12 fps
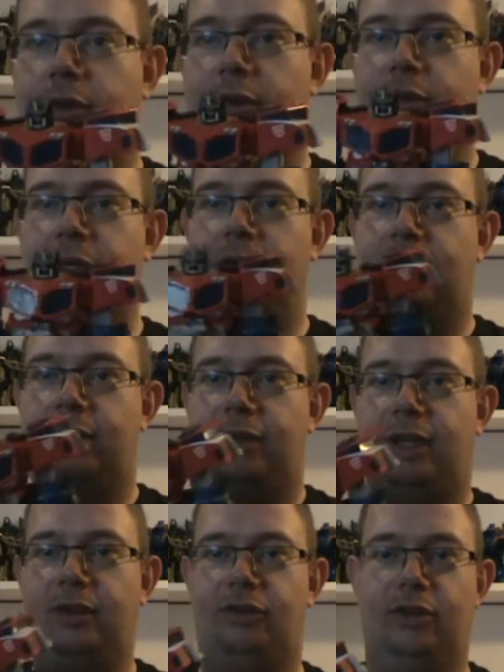other
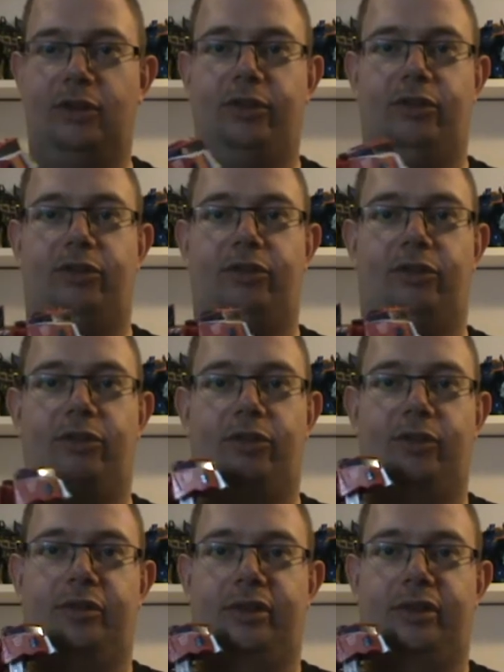incarnations.